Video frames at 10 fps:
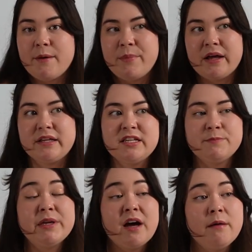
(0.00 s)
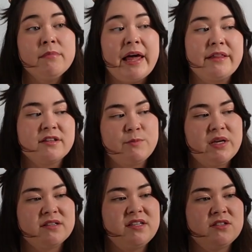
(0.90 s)
but he's become like this
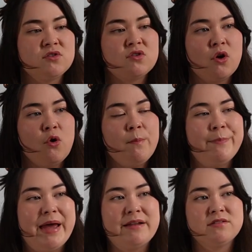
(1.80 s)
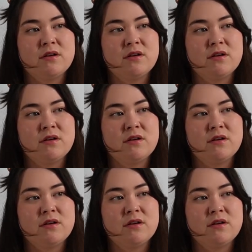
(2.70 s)
because he's so bent